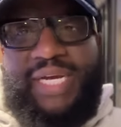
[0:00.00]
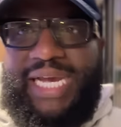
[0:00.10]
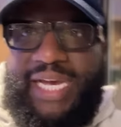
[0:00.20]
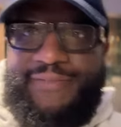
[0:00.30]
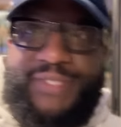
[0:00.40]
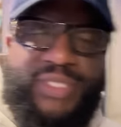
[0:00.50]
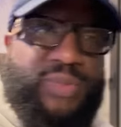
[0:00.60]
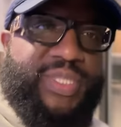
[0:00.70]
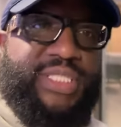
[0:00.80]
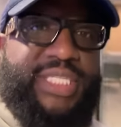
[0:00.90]
after
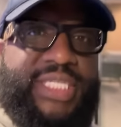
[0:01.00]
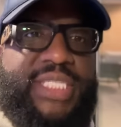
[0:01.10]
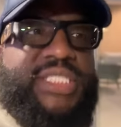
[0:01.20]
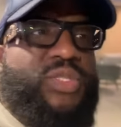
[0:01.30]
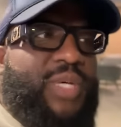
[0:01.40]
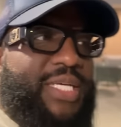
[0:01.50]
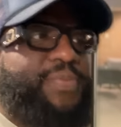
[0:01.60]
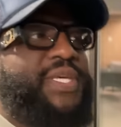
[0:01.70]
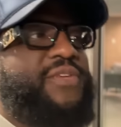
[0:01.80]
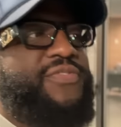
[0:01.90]
with kids and a white
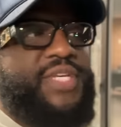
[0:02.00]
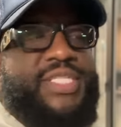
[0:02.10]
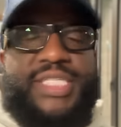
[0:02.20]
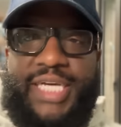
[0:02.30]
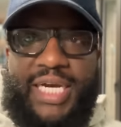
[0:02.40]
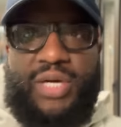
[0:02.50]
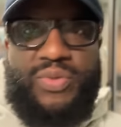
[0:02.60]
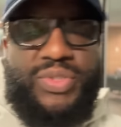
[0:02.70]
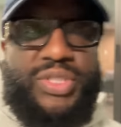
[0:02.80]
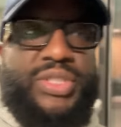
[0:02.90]
picket fence and a
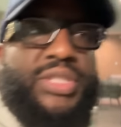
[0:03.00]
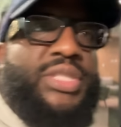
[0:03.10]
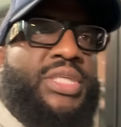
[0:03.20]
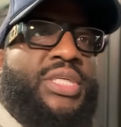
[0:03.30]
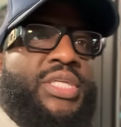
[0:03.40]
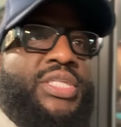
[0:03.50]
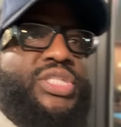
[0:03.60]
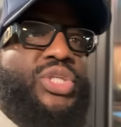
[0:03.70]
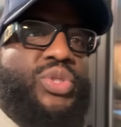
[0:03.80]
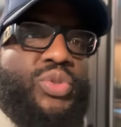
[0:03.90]
house,
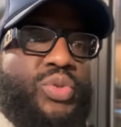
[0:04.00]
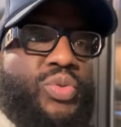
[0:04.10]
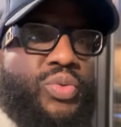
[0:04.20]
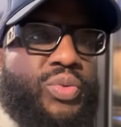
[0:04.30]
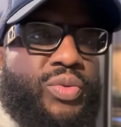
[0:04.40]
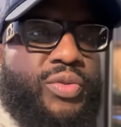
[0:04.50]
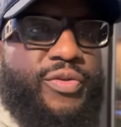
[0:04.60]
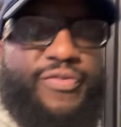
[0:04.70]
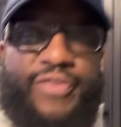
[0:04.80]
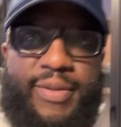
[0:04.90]
to
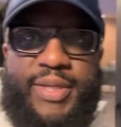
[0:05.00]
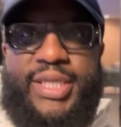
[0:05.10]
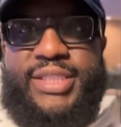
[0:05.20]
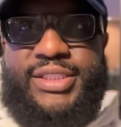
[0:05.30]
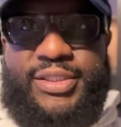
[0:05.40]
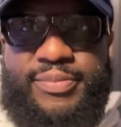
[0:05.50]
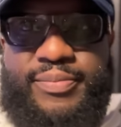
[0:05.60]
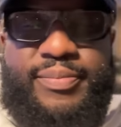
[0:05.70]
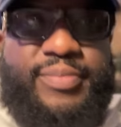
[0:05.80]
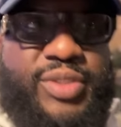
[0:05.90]

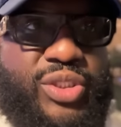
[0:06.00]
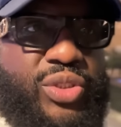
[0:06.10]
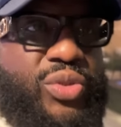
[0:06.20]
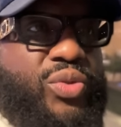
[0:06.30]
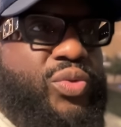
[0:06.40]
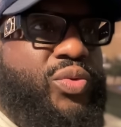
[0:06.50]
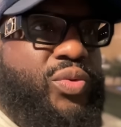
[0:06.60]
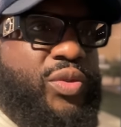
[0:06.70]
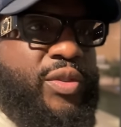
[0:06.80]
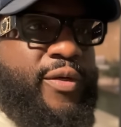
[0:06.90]
feminism,
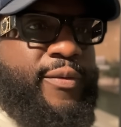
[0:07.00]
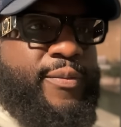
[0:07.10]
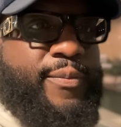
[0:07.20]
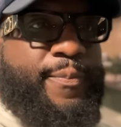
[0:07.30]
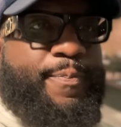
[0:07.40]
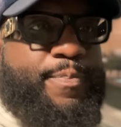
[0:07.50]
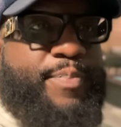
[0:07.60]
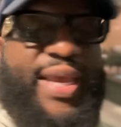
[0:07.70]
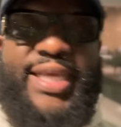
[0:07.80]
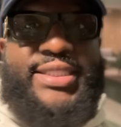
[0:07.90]
to
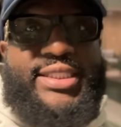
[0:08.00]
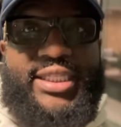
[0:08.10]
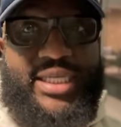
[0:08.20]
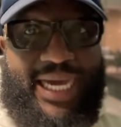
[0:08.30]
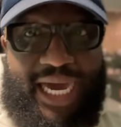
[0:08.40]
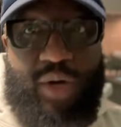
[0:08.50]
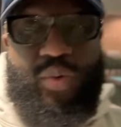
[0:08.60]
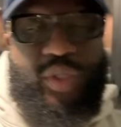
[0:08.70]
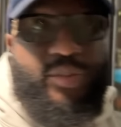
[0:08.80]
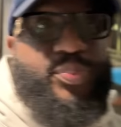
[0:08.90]
basic
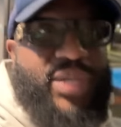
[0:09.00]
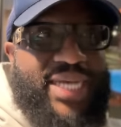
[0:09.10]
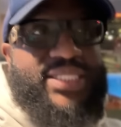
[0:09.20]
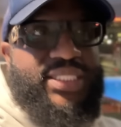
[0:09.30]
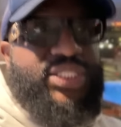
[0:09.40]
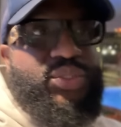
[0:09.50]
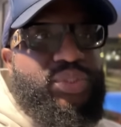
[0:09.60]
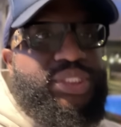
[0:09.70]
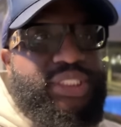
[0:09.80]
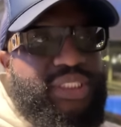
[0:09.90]
outward
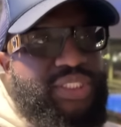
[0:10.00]
prostitution,